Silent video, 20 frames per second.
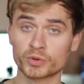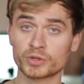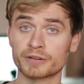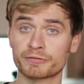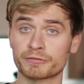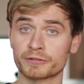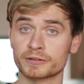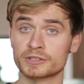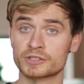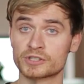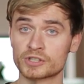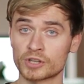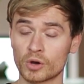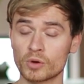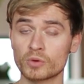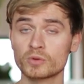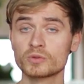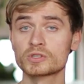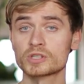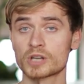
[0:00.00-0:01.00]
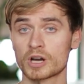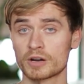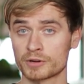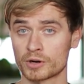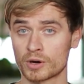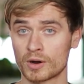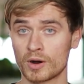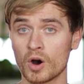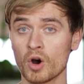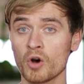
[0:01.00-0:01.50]
the different zones of
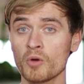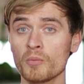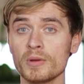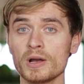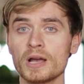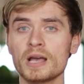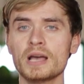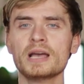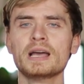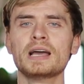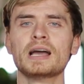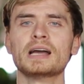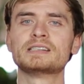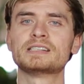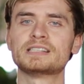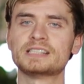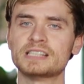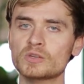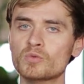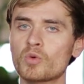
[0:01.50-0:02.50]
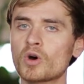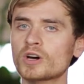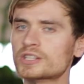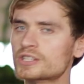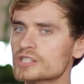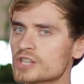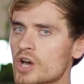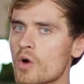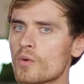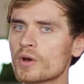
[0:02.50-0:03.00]
your home and see
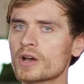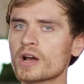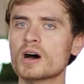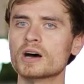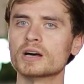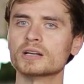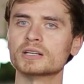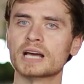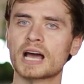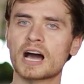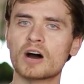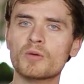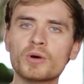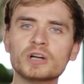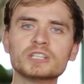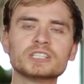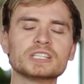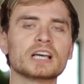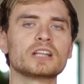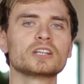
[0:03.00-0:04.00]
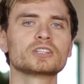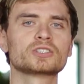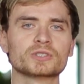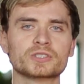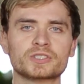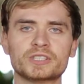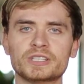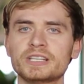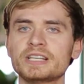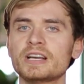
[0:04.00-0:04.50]
what's going on. How much
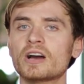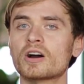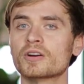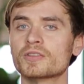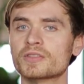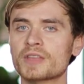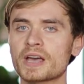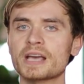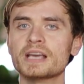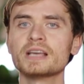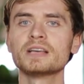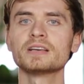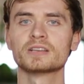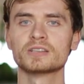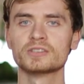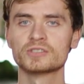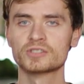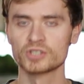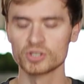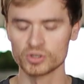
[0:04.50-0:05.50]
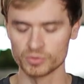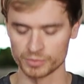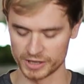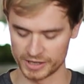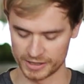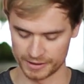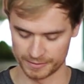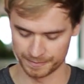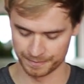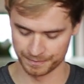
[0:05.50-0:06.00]
electricity are they consuming?